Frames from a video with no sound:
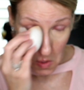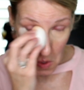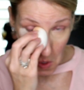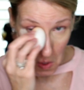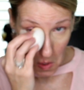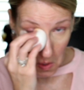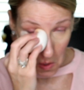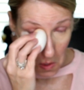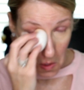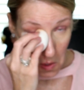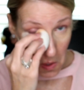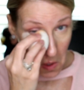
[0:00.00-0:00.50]

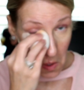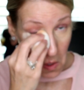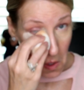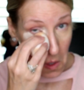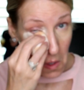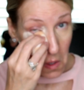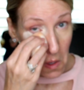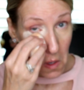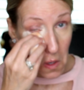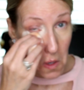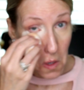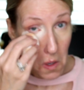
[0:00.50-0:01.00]

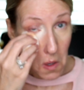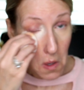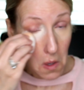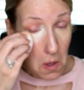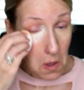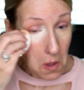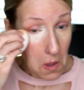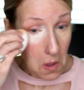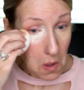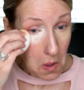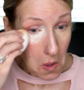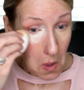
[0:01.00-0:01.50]

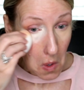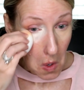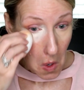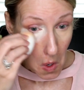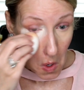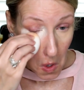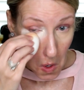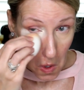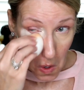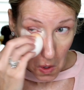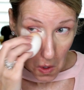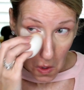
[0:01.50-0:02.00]

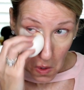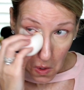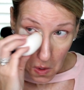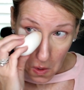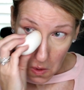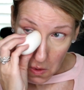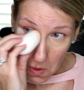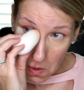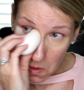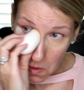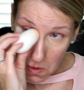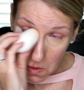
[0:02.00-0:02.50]

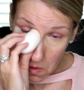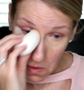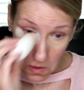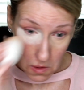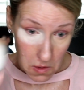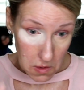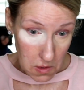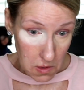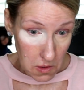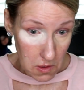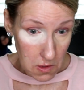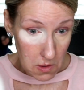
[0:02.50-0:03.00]

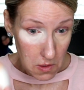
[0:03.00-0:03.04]
[no speech]